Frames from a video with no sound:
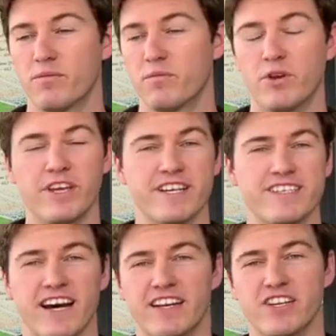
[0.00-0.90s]
Really
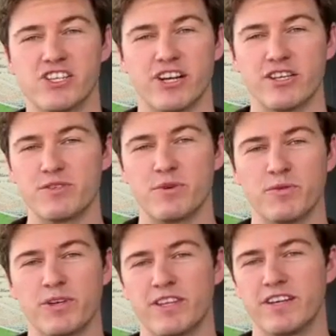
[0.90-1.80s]
excited to share this one
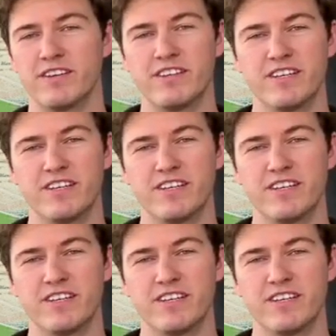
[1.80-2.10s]
with you.